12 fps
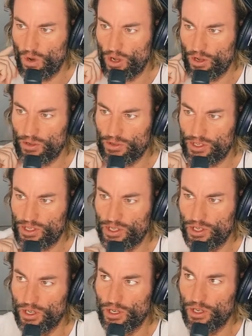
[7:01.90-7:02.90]

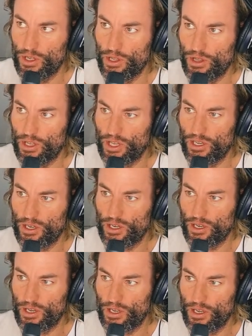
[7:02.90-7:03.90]
was that
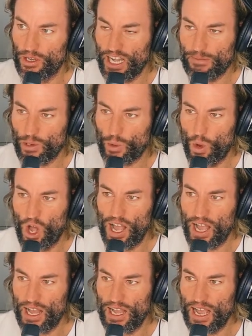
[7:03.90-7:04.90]
Eddie
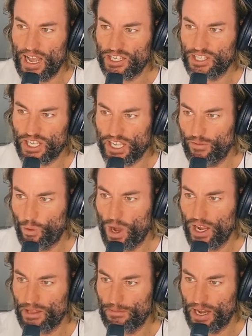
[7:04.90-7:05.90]
Maguire has to give
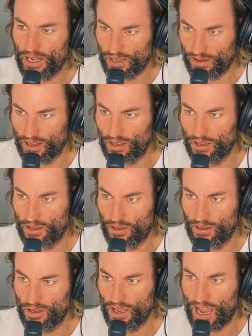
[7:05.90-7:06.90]
away the money
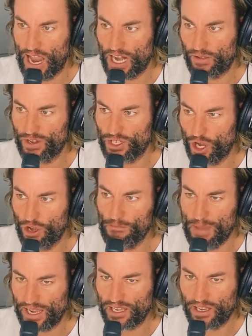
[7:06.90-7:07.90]
out of his
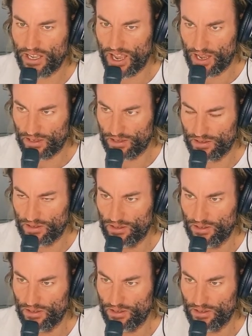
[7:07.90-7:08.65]
own bank account.